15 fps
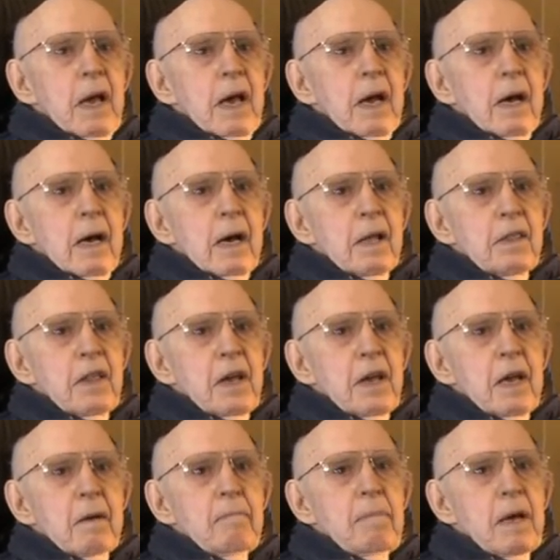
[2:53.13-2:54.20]

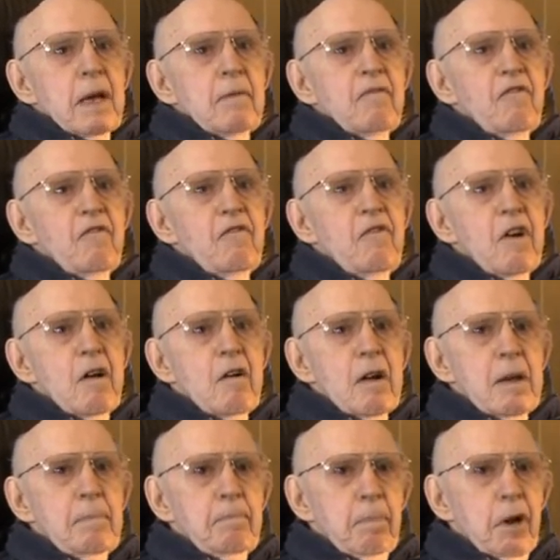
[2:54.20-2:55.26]
They had been
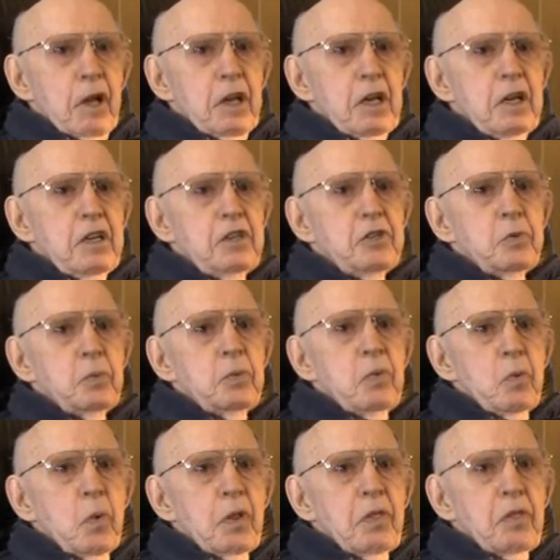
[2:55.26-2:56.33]
very pleased
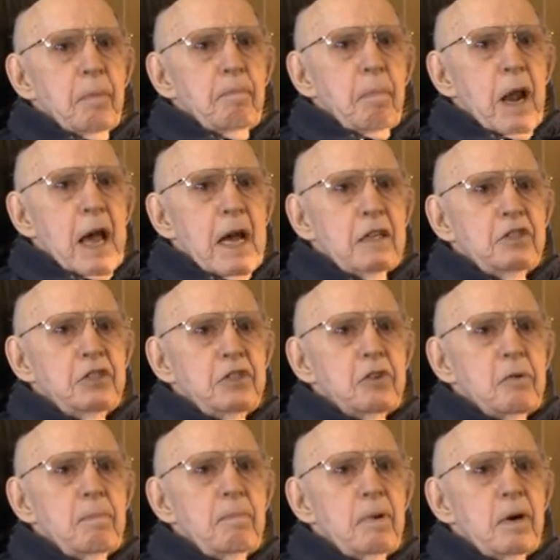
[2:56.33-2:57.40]
with the
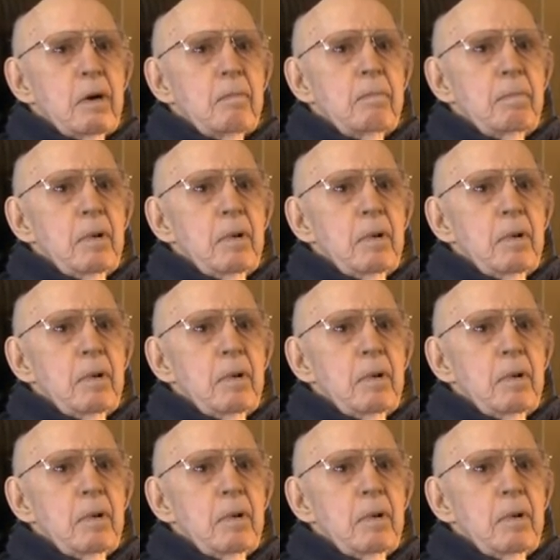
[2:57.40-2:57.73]
plaster pump.